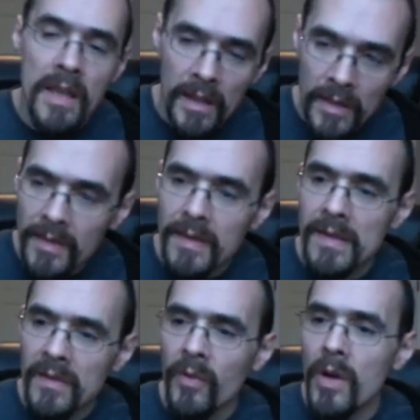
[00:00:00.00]
and let
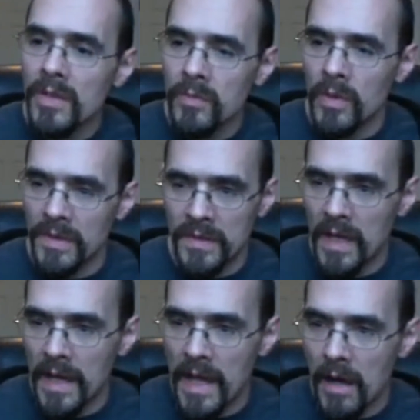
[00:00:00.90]
these false ones
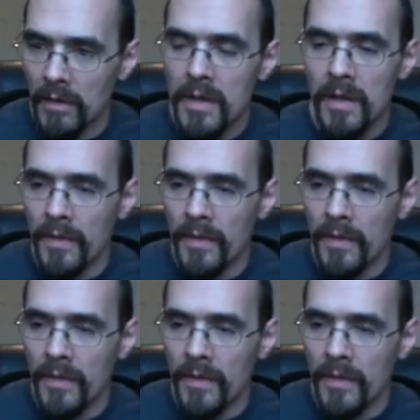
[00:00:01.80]
die out.